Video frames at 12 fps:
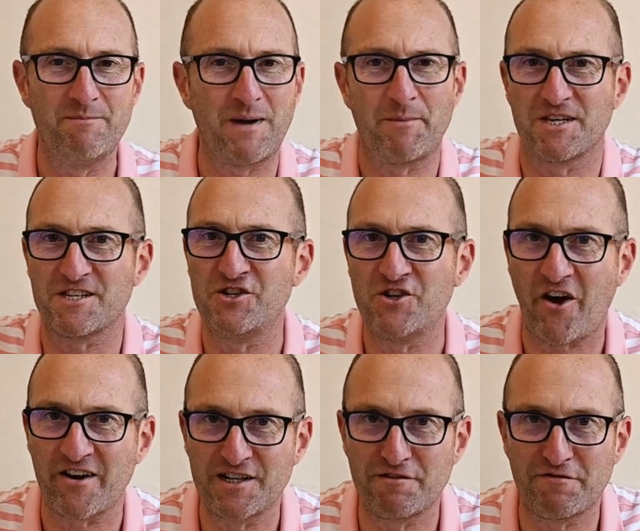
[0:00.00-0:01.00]
Maybe it's
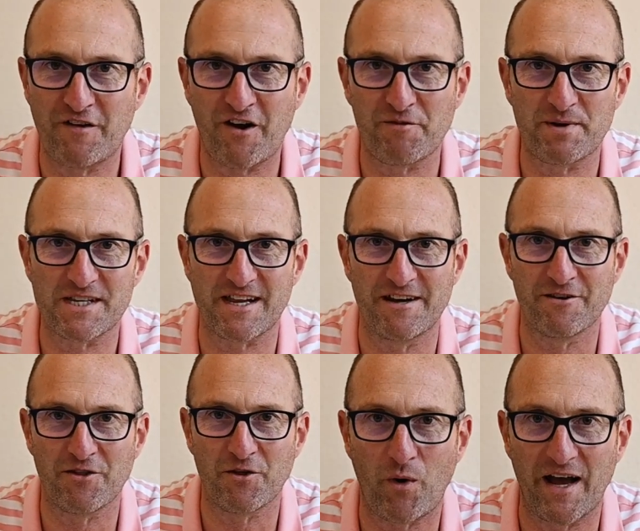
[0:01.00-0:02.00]
95%
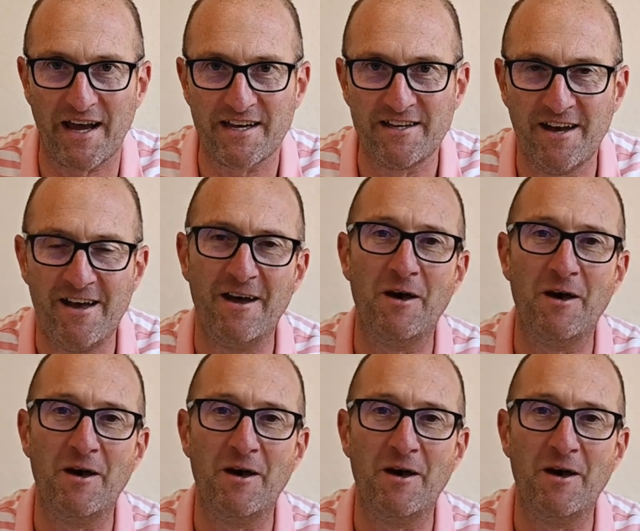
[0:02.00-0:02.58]
way,